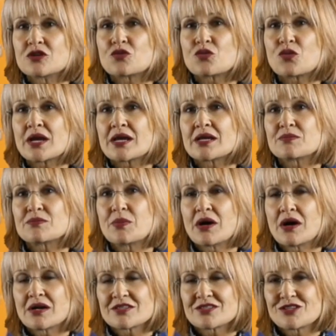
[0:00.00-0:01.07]
great
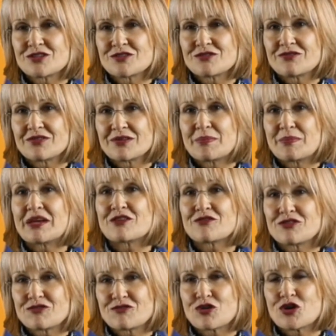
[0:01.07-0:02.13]
positive
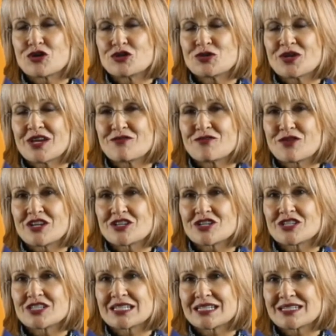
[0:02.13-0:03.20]
benefit for our UK
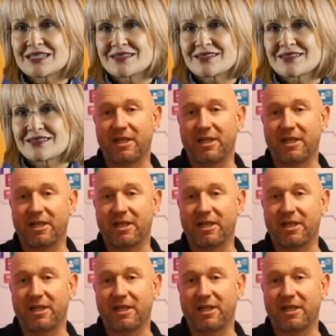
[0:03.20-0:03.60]
franchisees.